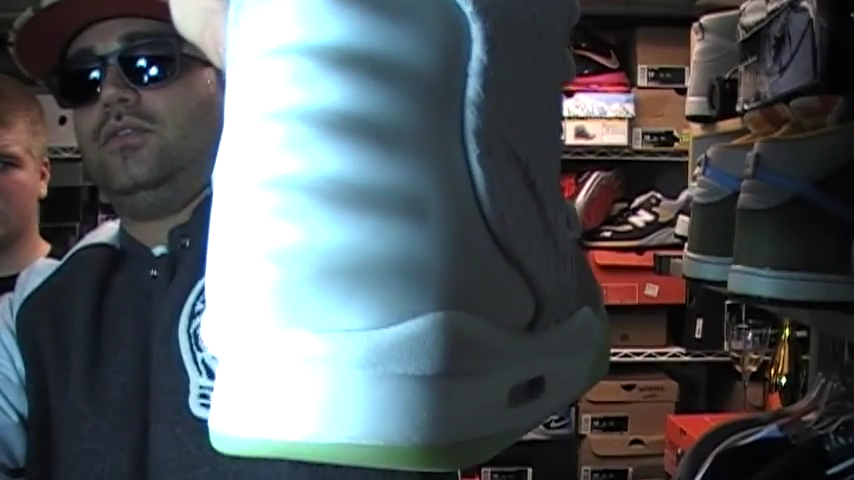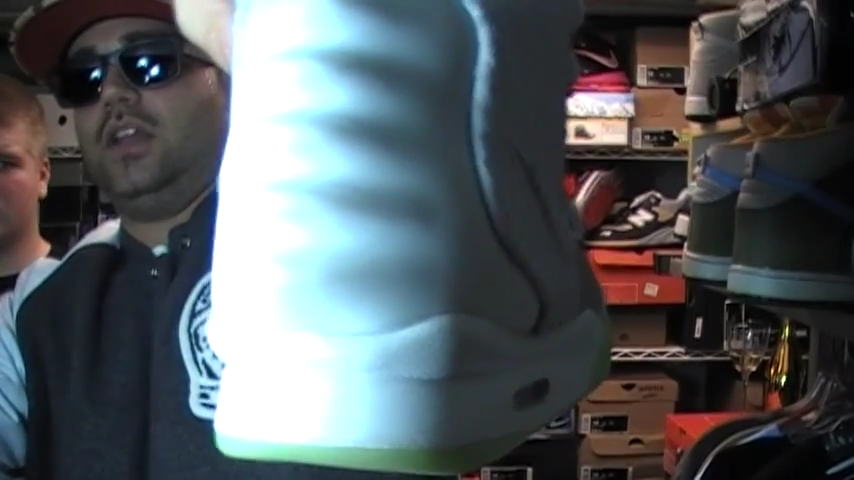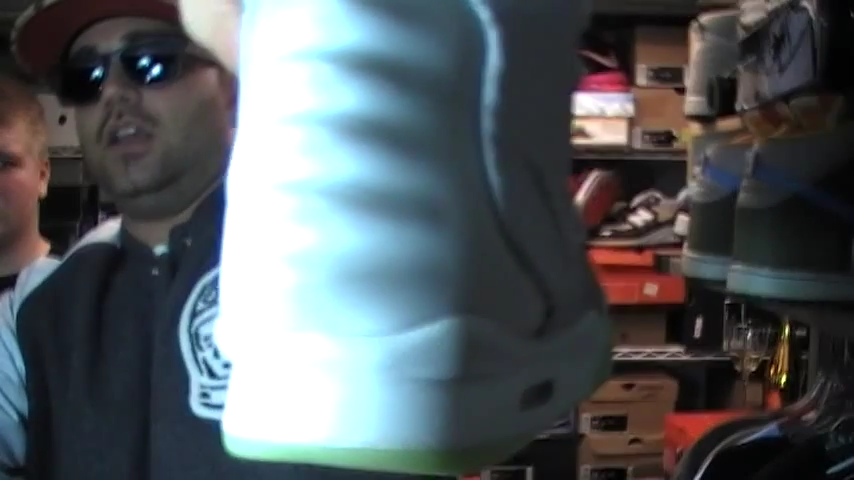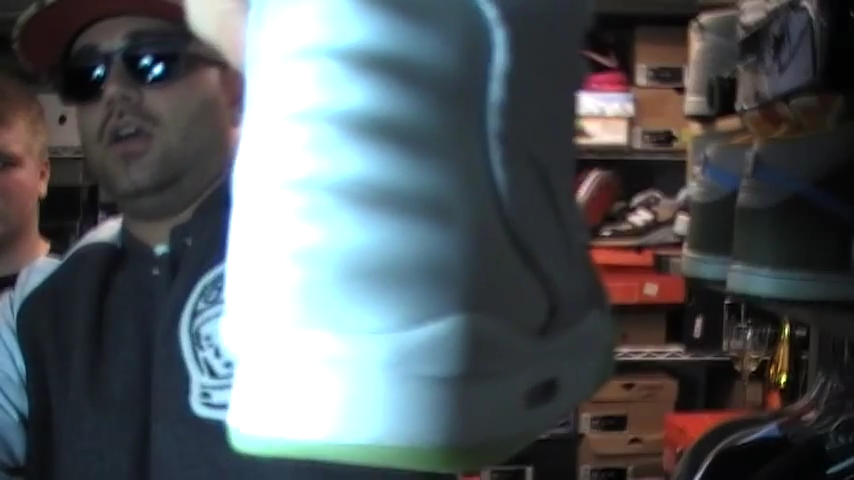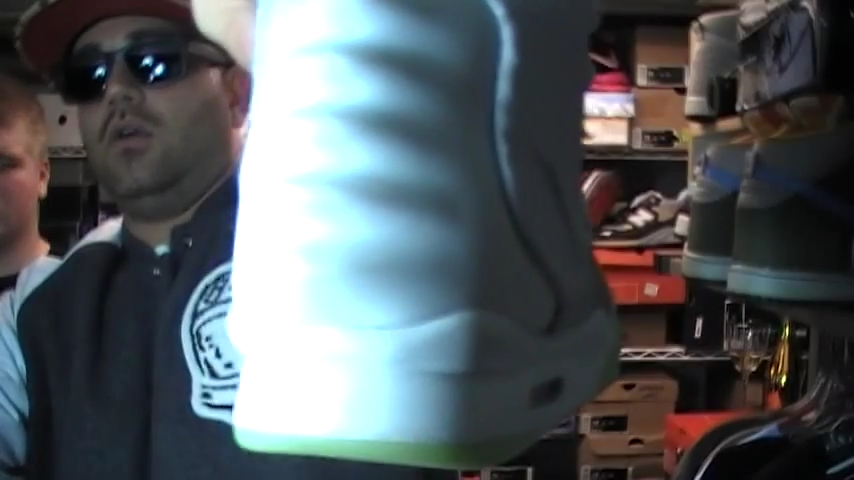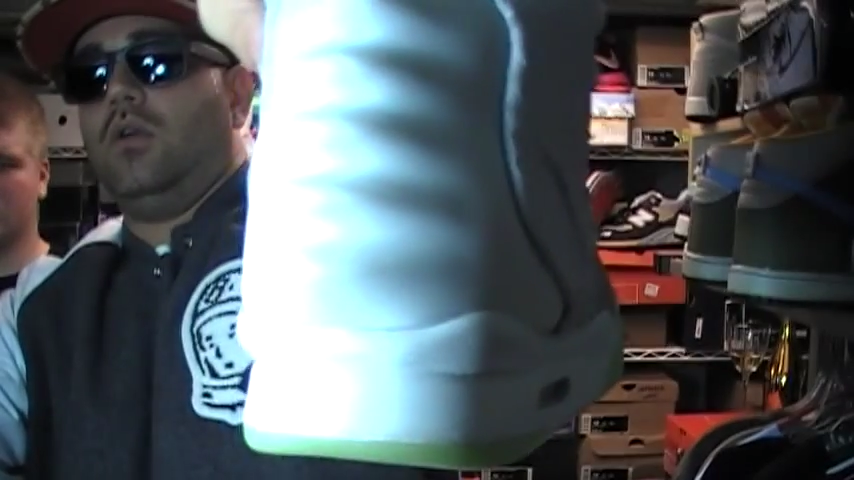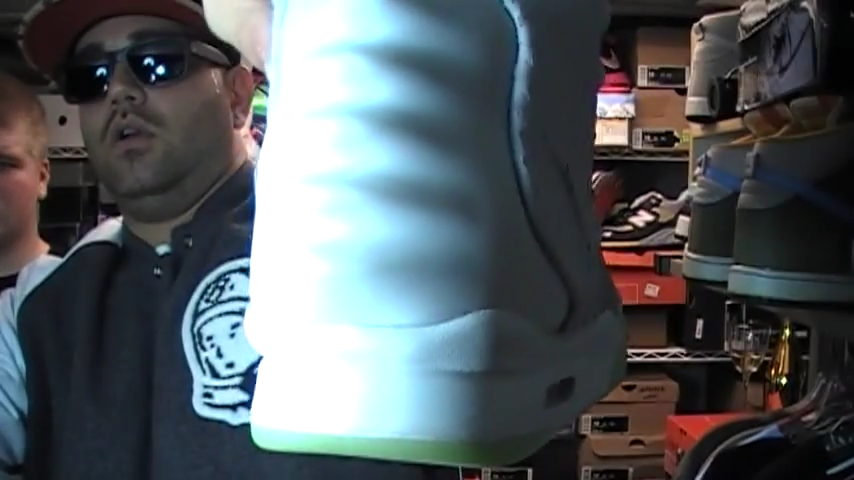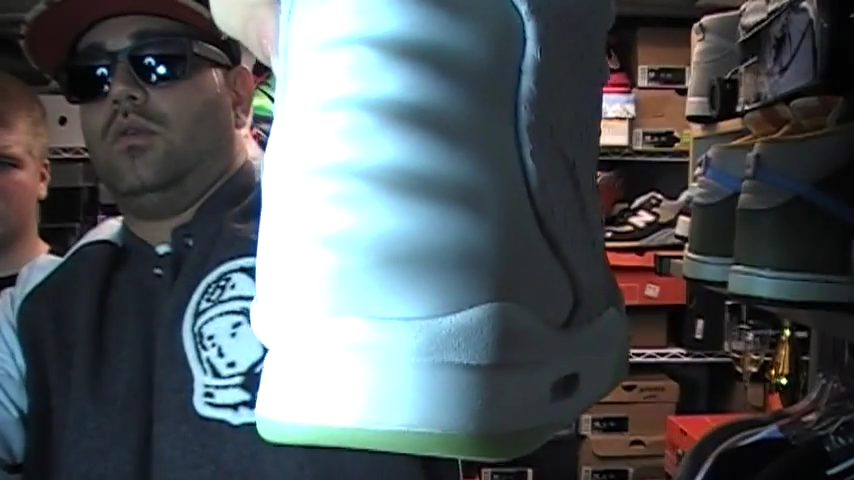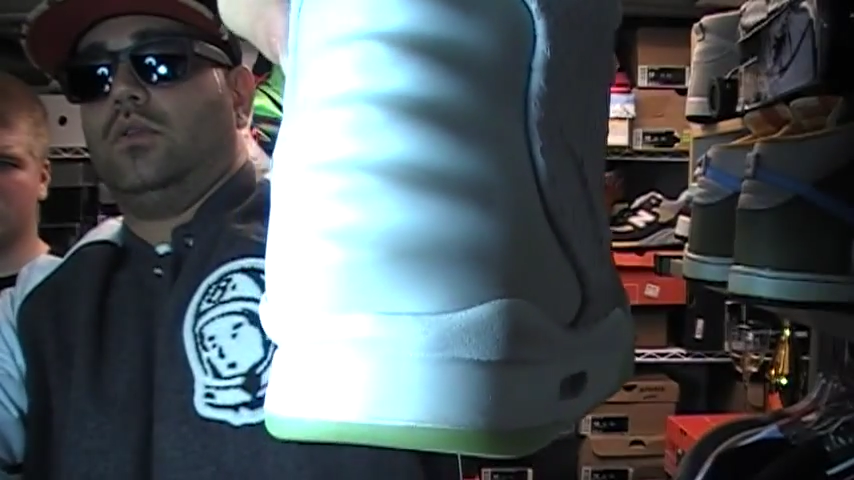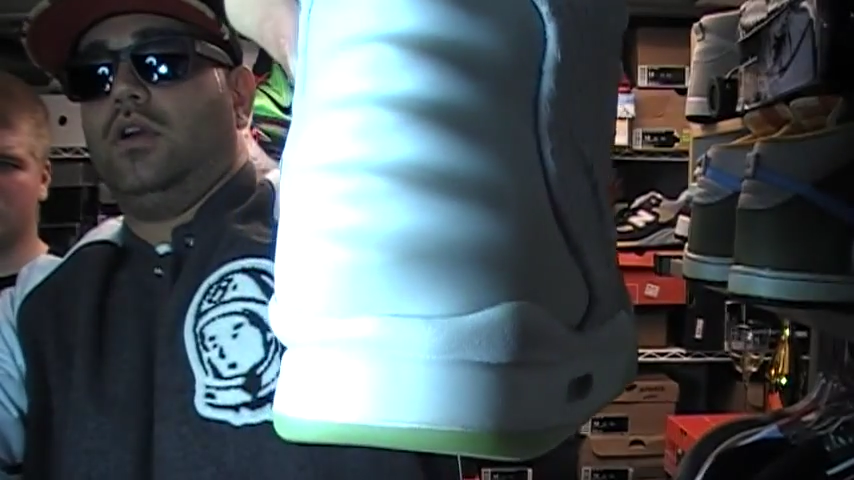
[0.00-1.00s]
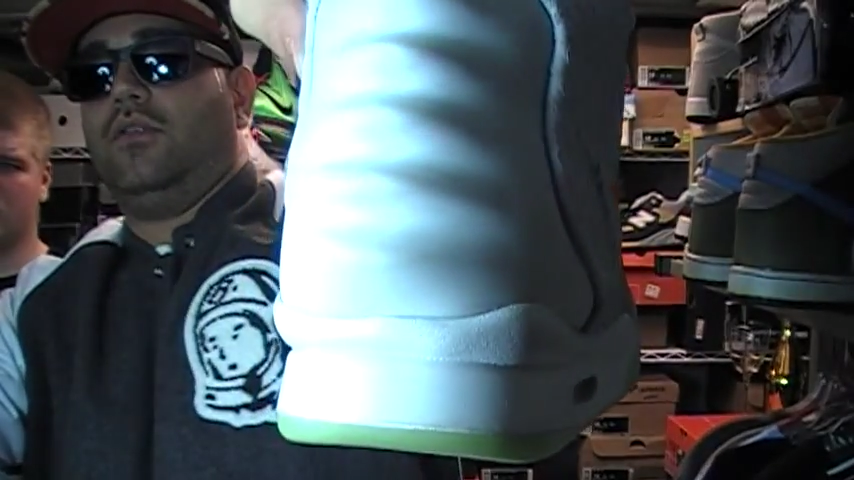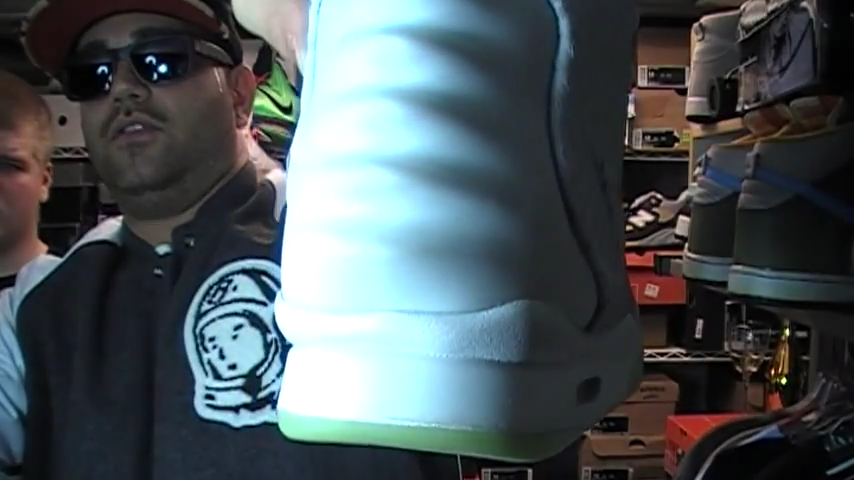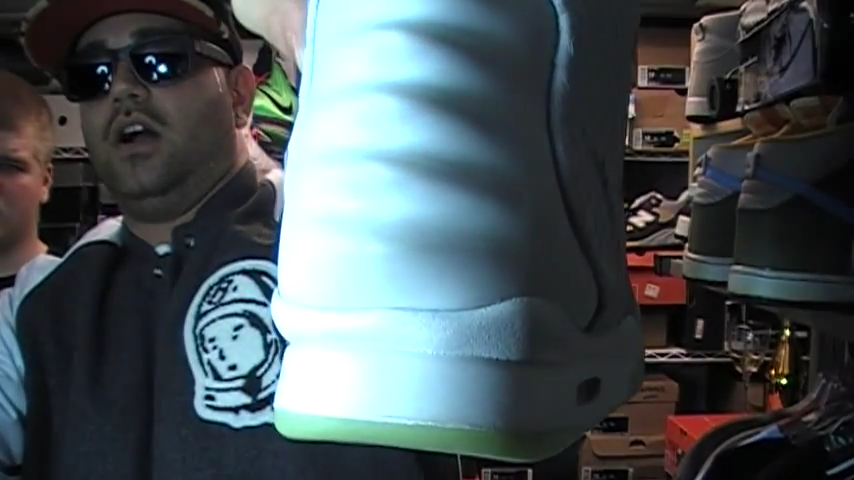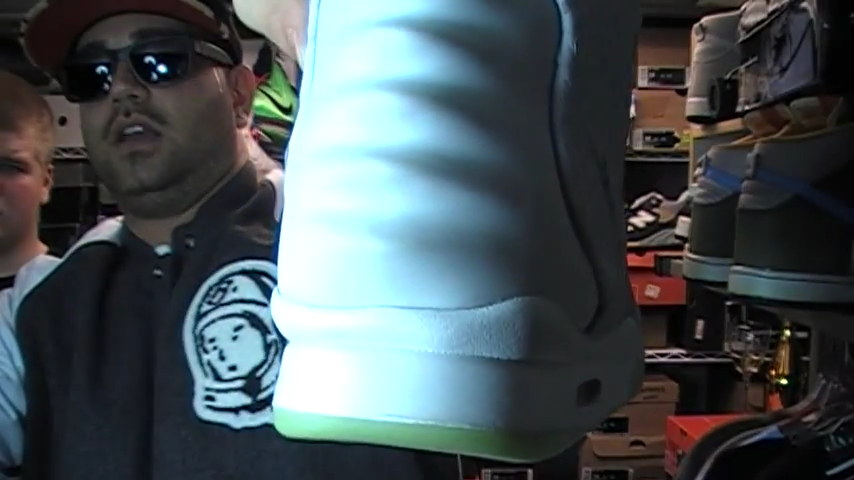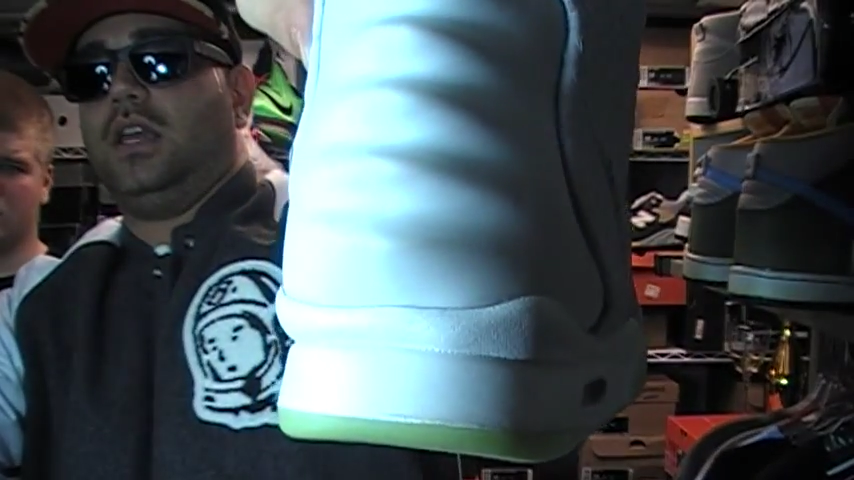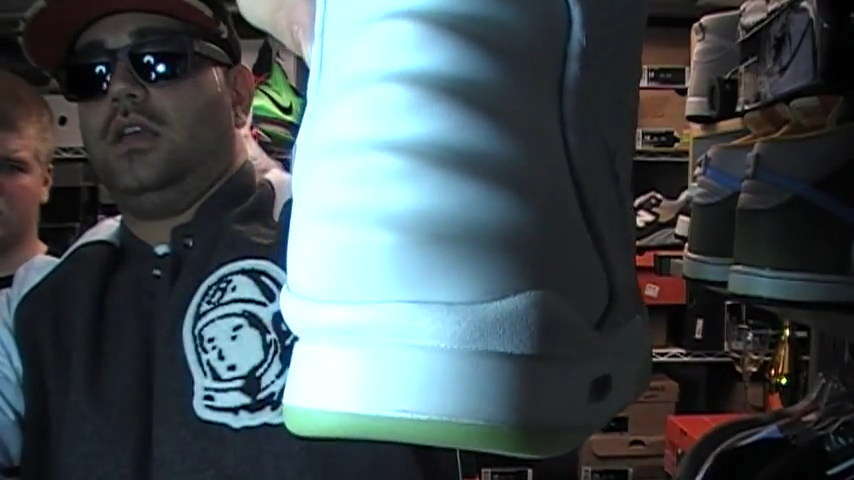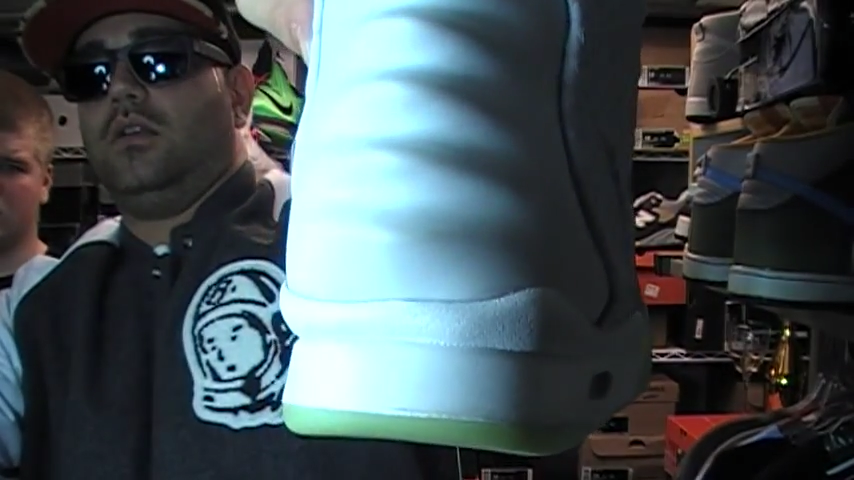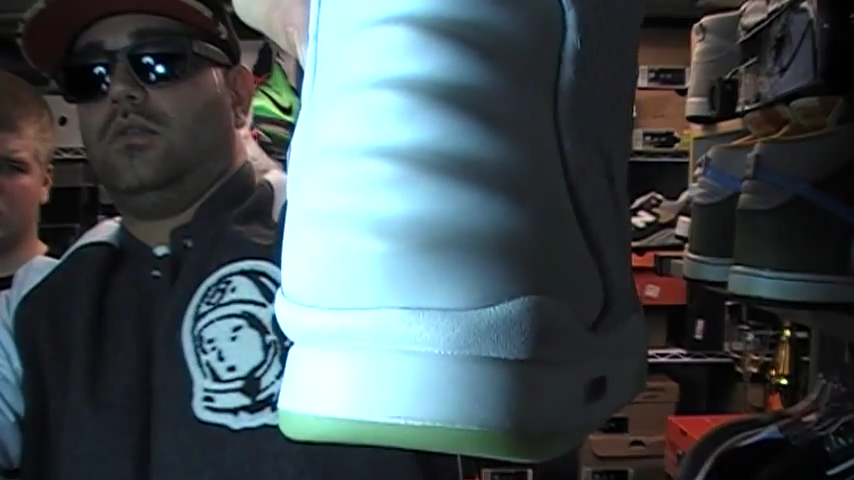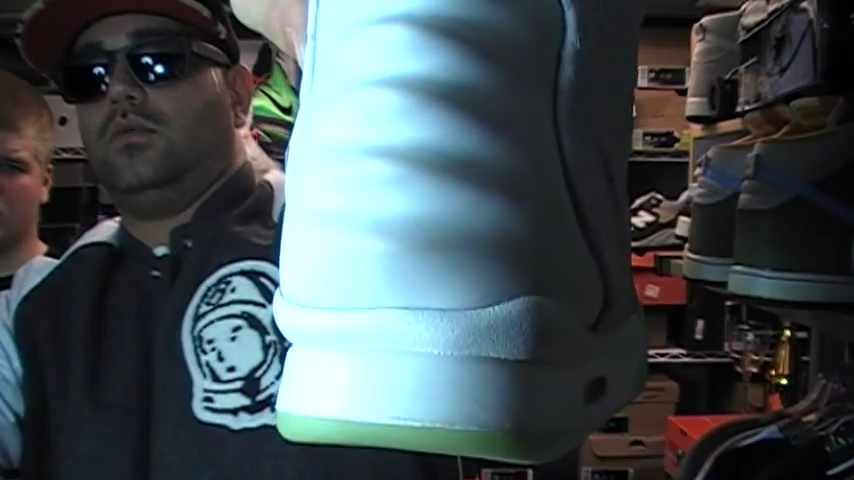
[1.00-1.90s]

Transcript: video real funky,